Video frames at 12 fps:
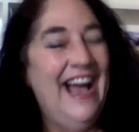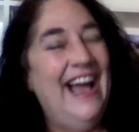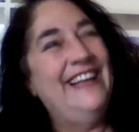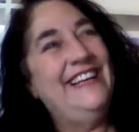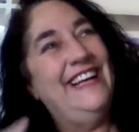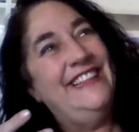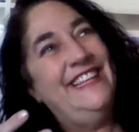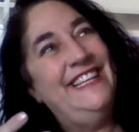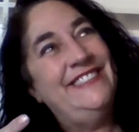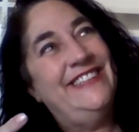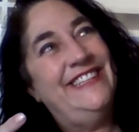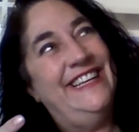I get
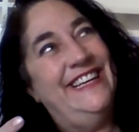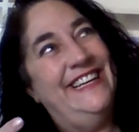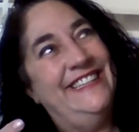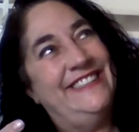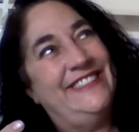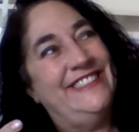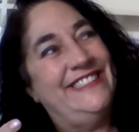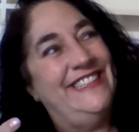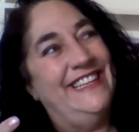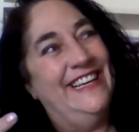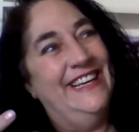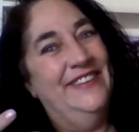these really
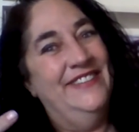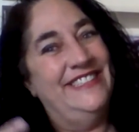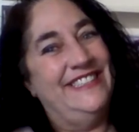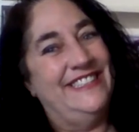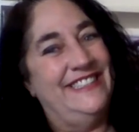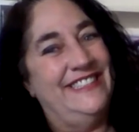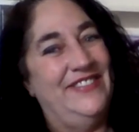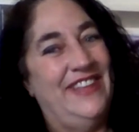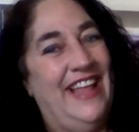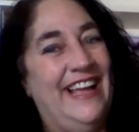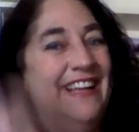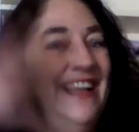interesting images of
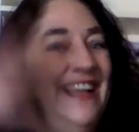like,